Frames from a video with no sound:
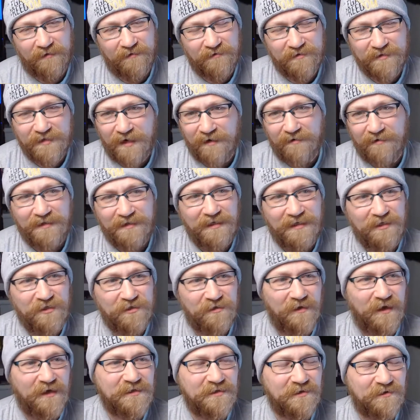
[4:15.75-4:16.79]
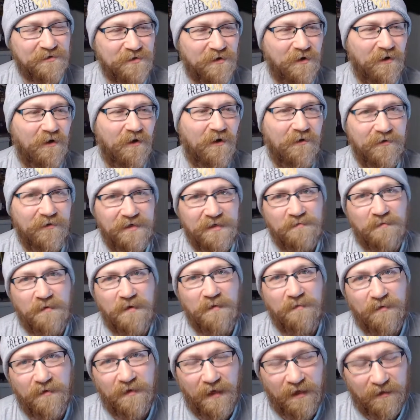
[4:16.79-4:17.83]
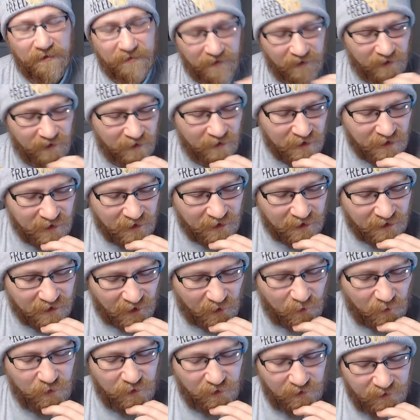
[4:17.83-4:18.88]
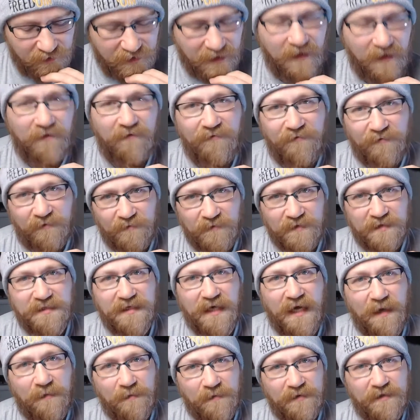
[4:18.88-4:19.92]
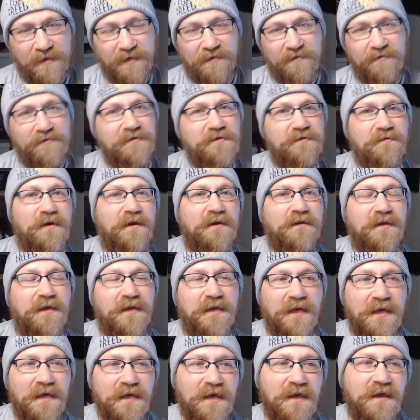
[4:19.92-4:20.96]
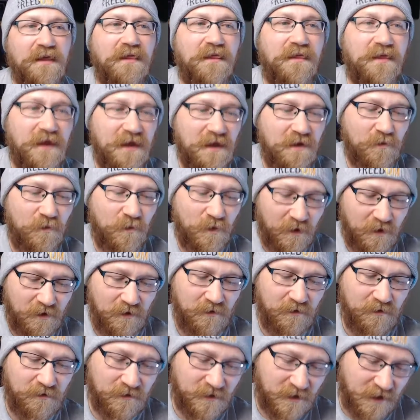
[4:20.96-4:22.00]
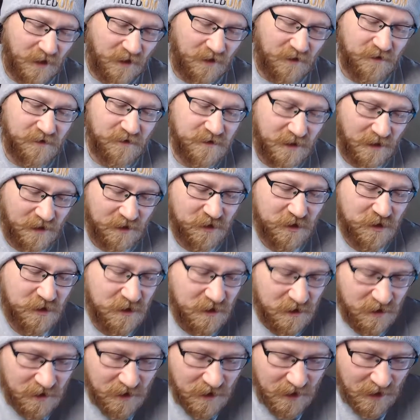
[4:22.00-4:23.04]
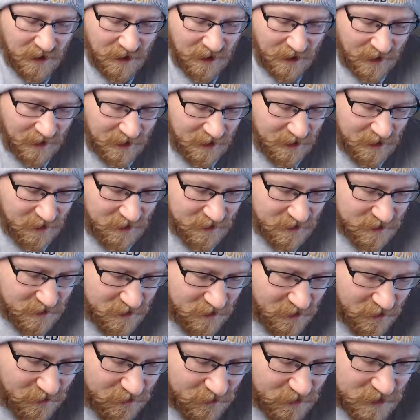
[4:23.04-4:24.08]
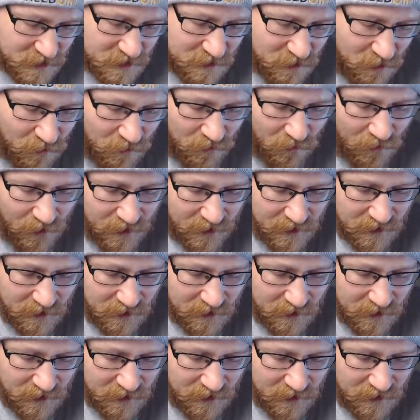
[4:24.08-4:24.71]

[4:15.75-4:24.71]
There's Eric DeJuly. There's all these people out there that will yell from the top of the hills, right? Like, they will get attention, and it is their sole